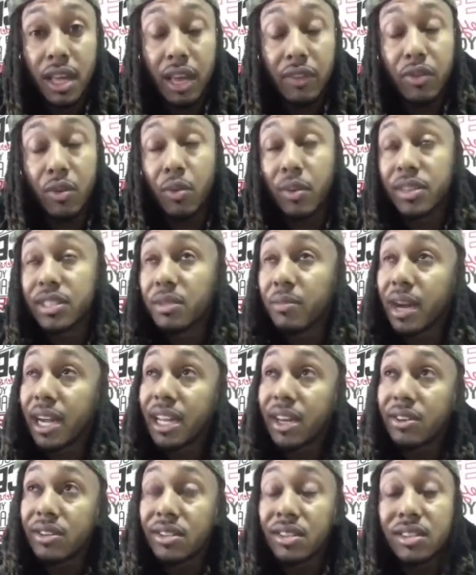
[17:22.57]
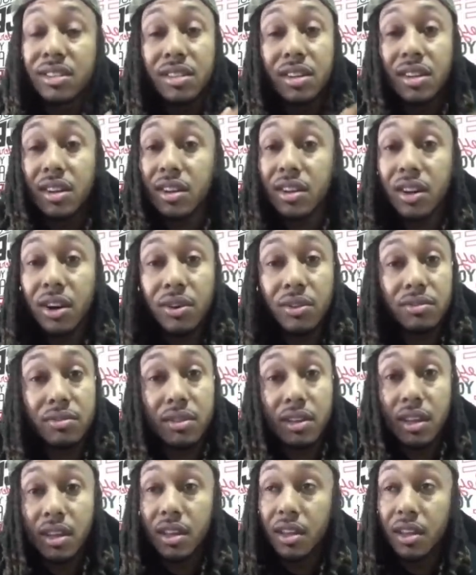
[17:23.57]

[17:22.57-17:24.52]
If you want somebody else to sugarcoat,